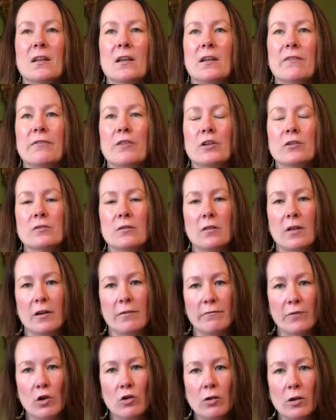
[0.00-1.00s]
If there's a
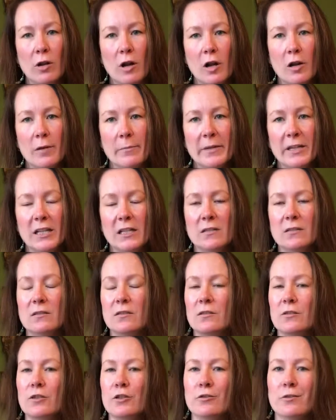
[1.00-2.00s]
lot of vocal
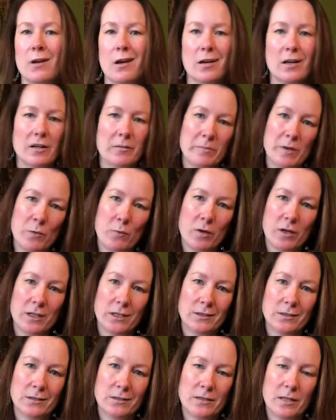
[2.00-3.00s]
harmonies, you're not going to be
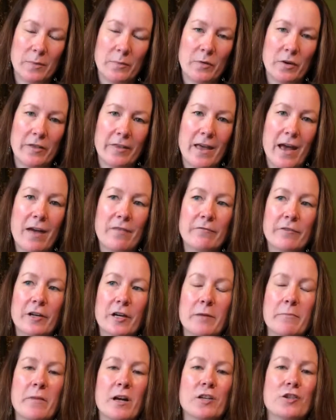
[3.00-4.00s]
wanting to step on that
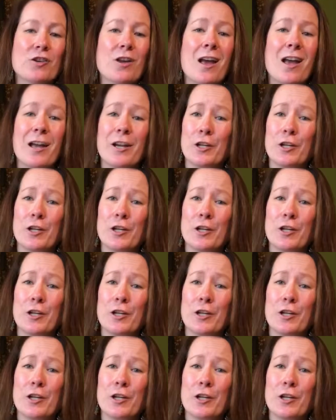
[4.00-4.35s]
very much.